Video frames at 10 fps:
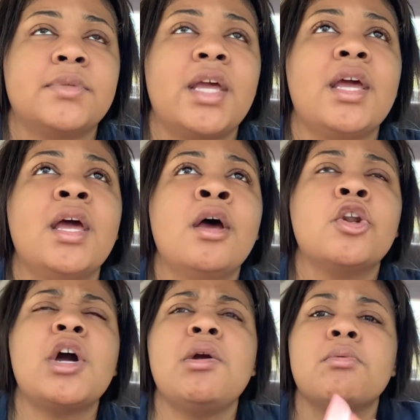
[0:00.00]
And
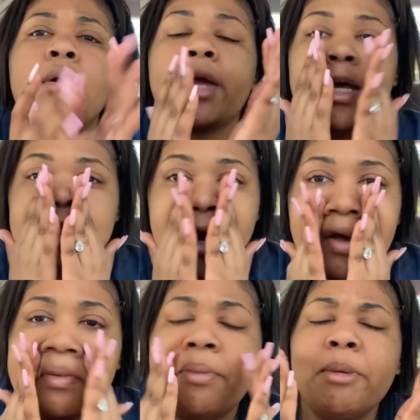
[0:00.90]
don't get me wrong, guys, I
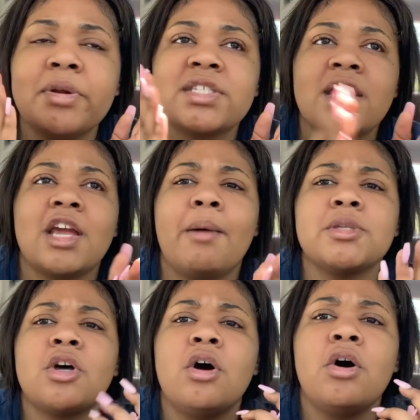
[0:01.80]
don't want people to say in the
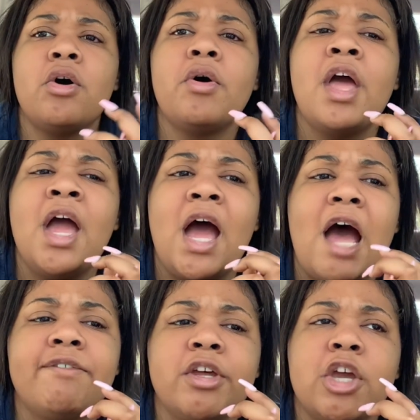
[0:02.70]
comments, oh,
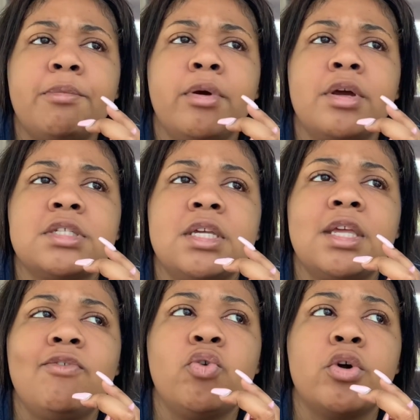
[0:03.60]
I feel like your parents
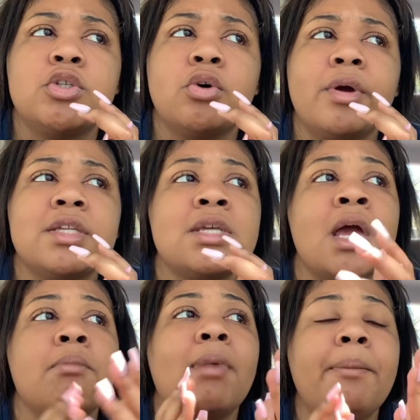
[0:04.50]
didn't give you a choice.
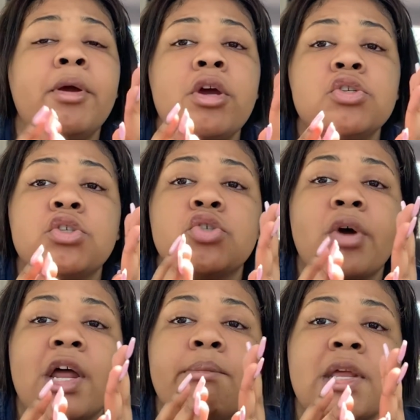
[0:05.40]
My parents just
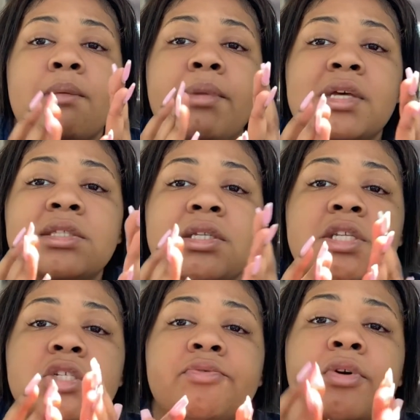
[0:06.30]
tried to make the best
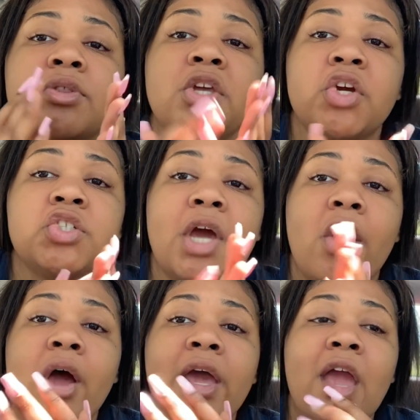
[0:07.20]
decision for their
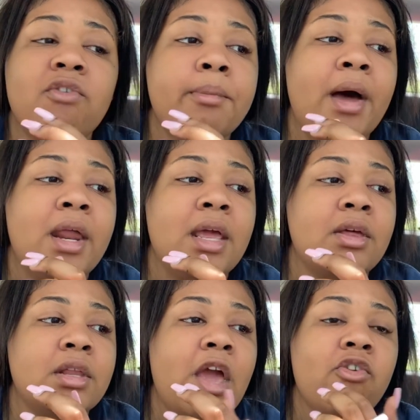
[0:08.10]
child.
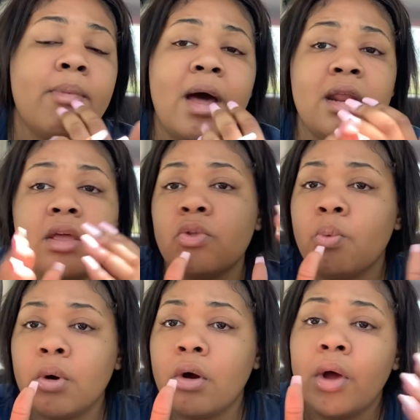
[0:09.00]
Everybody in the
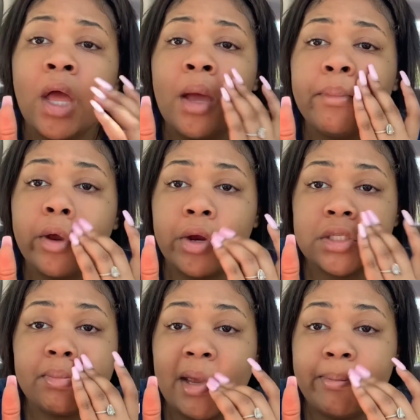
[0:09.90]
world,
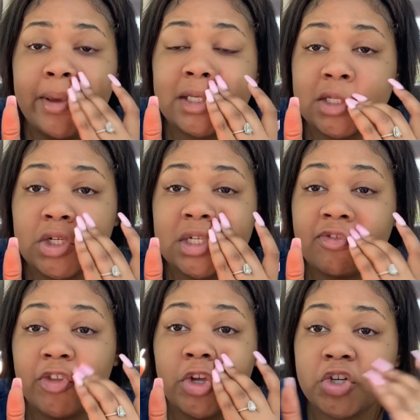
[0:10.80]
parents make best
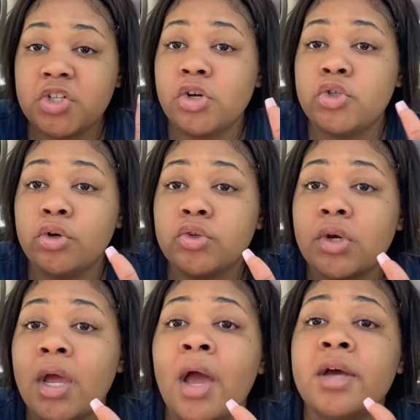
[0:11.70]
decisions for their
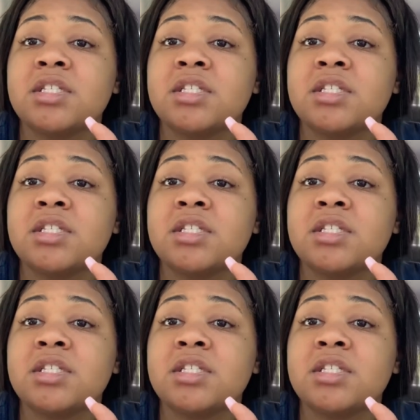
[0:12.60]
children.